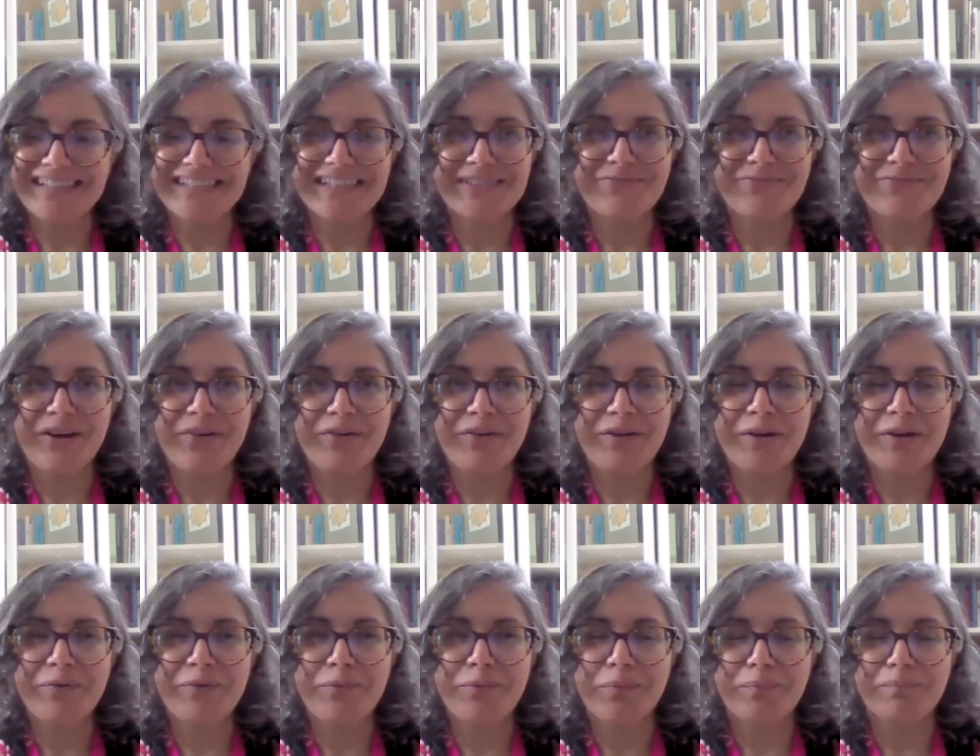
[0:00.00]
this
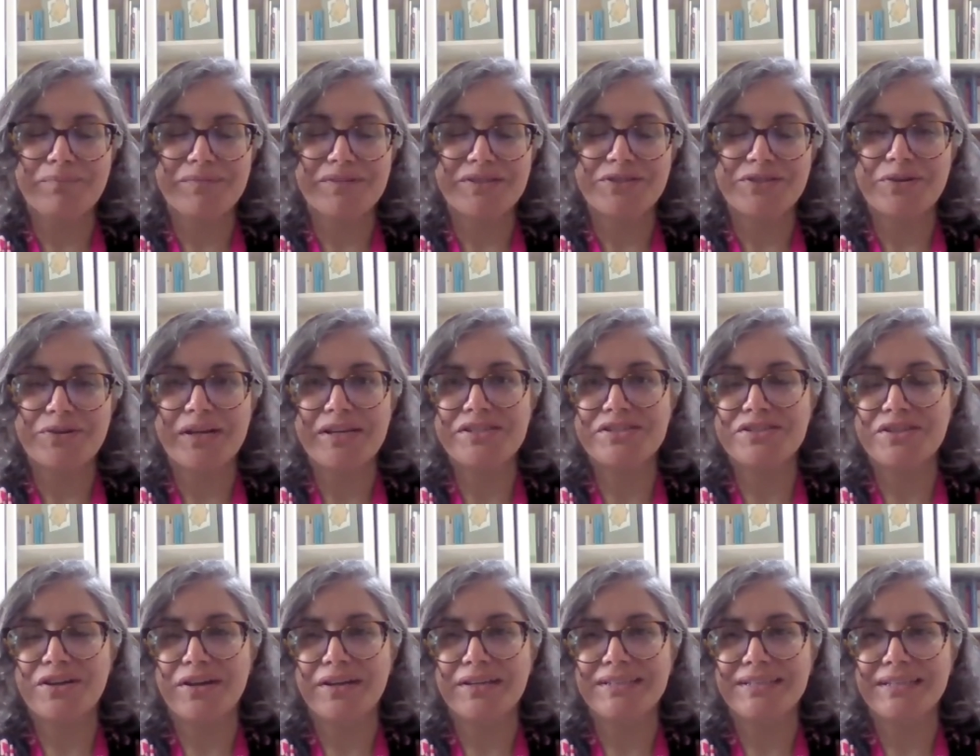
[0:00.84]
very strange
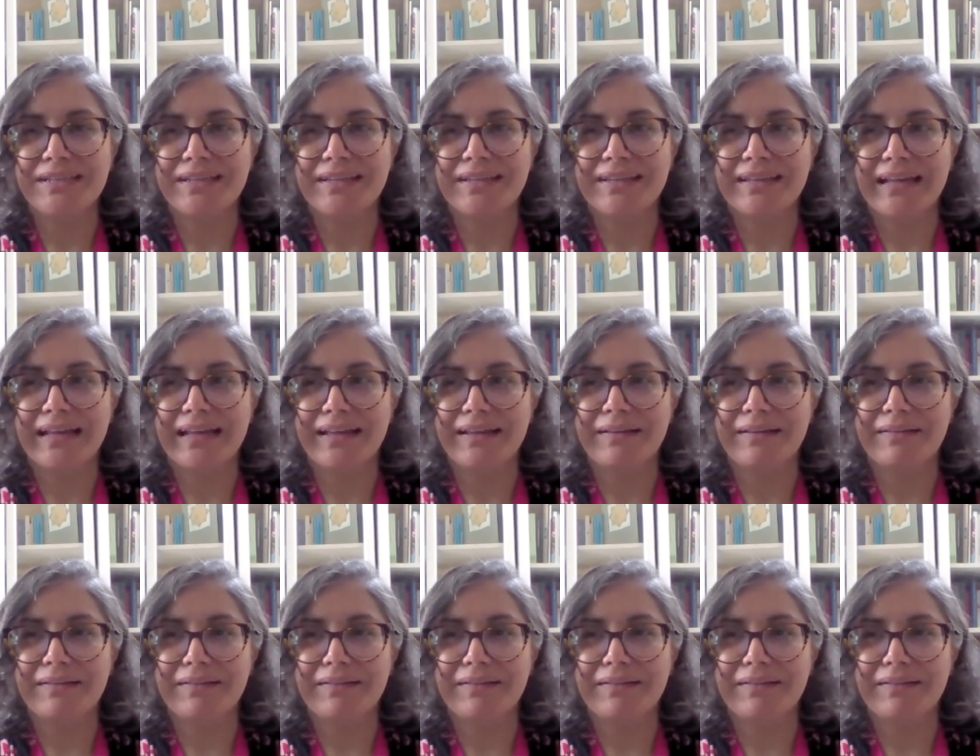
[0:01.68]
idea that,